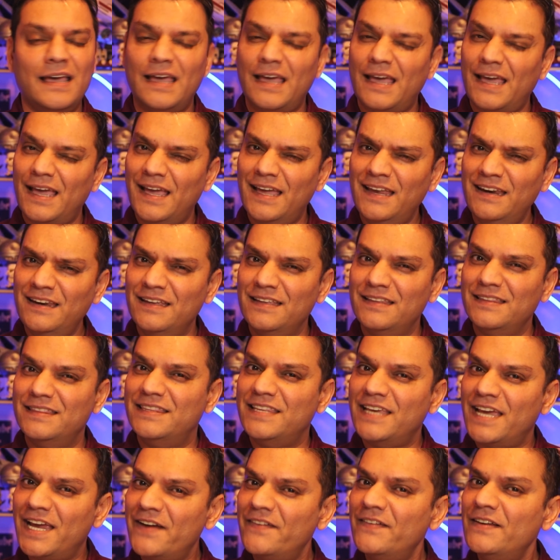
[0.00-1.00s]
And
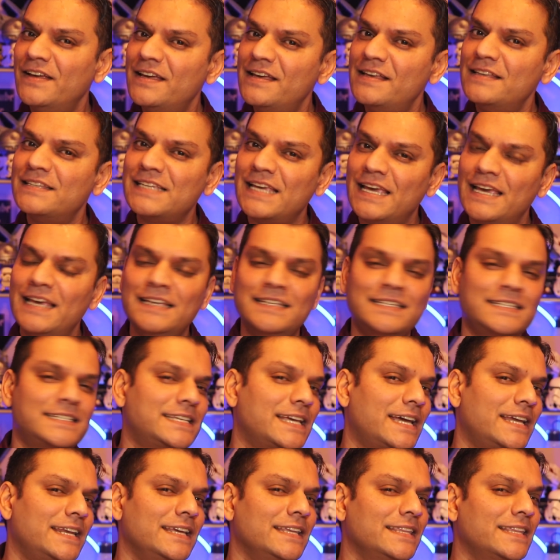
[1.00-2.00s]
there is a
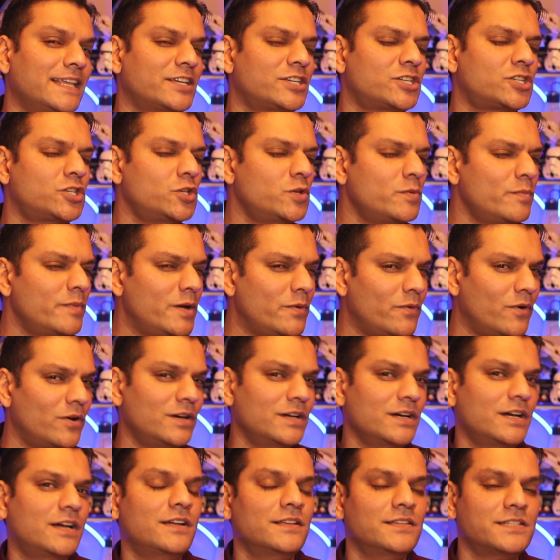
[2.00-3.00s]
setting that you may
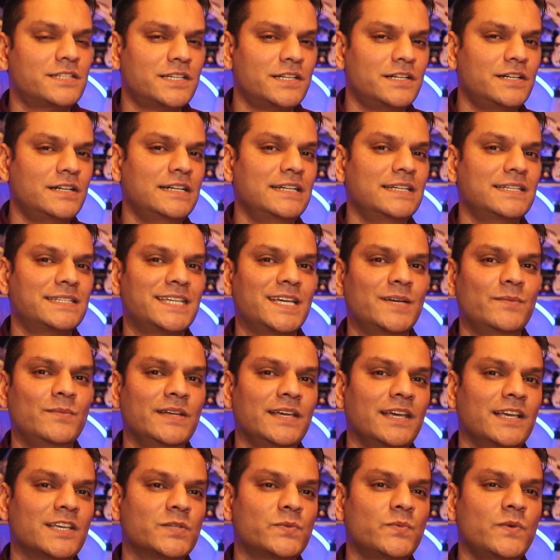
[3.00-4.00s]
want to consider
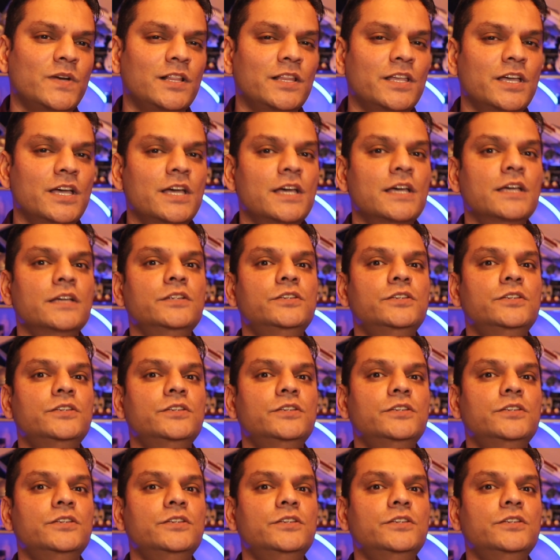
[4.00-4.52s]
disabling as well,